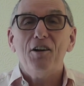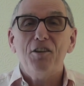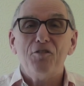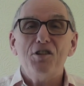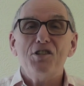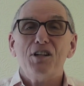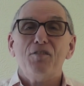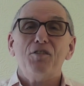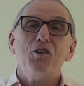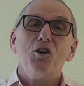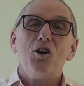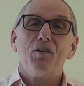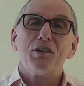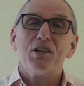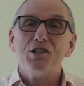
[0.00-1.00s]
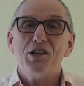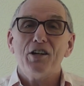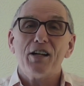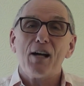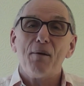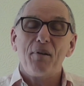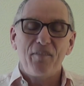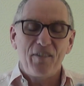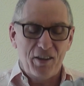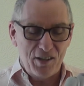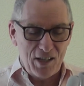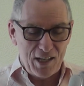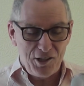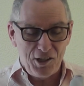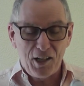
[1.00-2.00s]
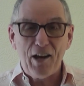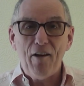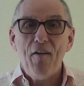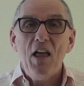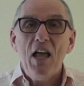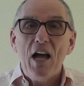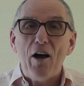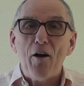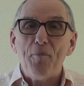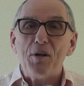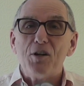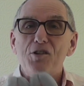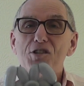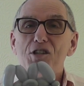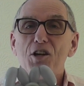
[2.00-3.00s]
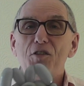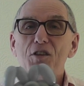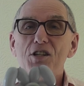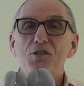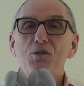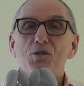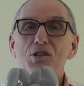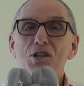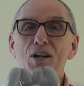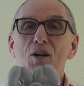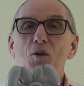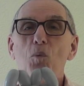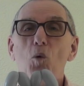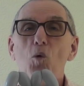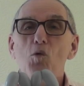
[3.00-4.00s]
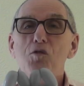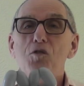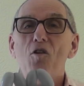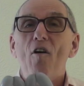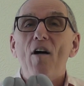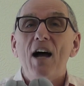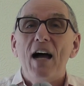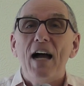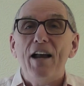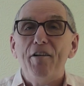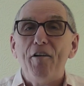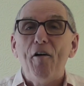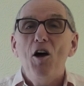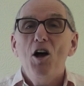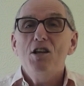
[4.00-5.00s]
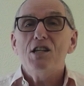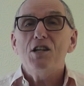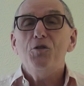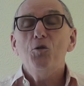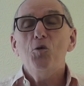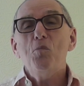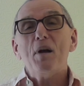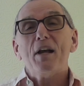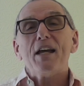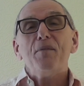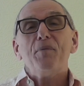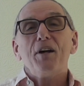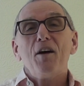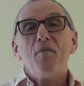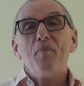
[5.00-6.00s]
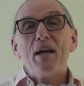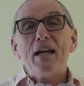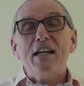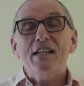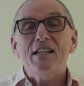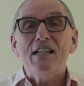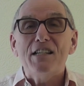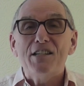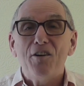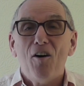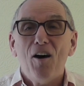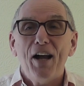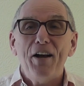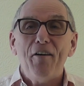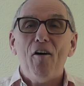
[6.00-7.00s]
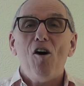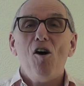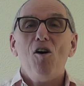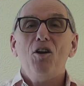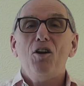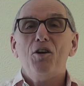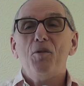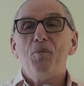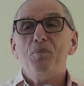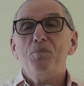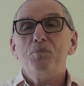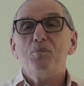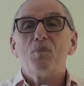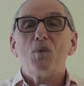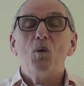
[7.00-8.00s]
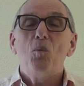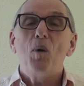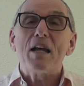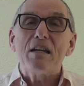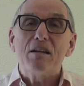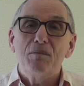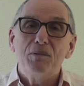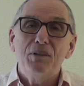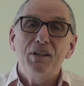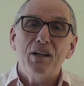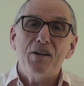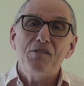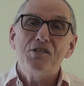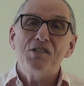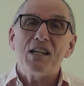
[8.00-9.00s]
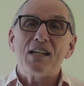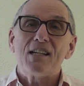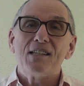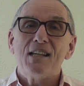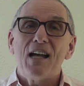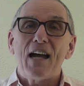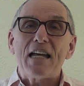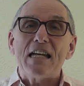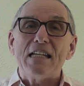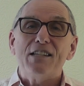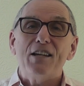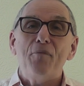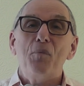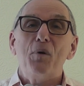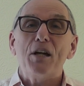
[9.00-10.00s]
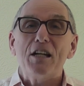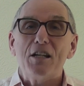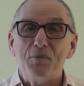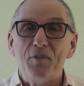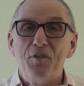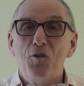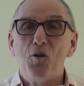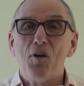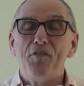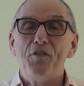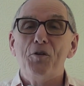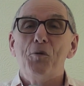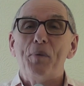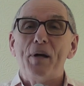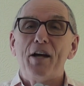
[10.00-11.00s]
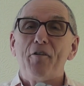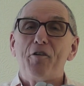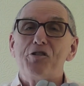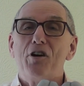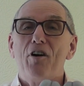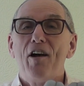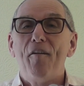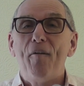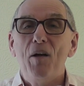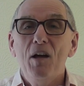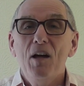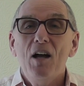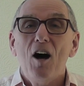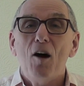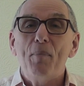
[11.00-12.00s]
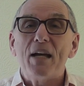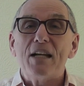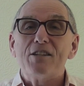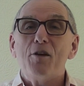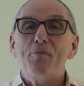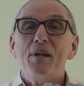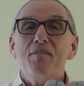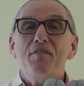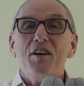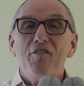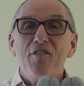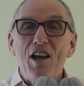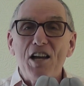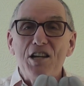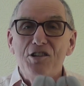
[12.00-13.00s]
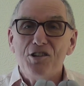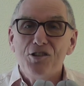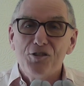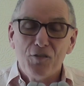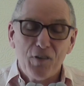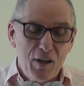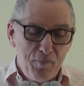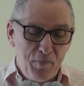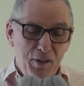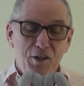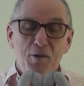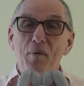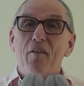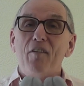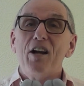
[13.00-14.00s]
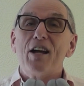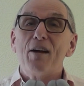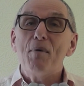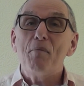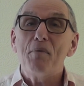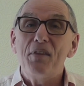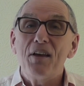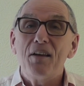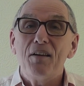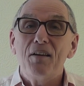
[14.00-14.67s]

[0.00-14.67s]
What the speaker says: The reason I forgot, I'm going to show you a couple of others actually, because this looks like a wolf, and normally when I'm making design I'll wait 6, 8, 10 weeks before I film it, because I'll make so many variations of it, but I've only come up with